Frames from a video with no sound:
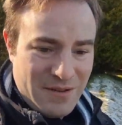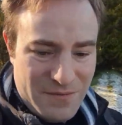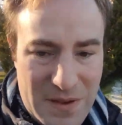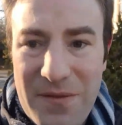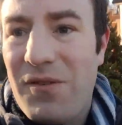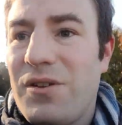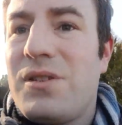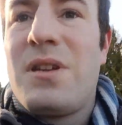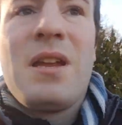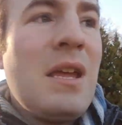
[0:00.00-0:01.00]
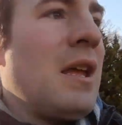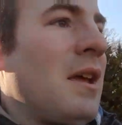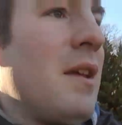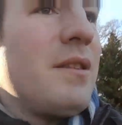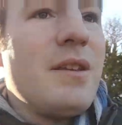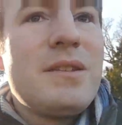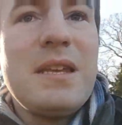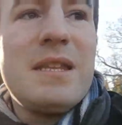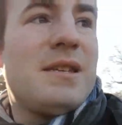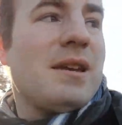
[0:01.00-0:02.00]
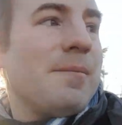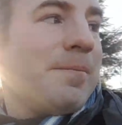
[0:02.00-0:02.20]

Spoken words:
thick frost that it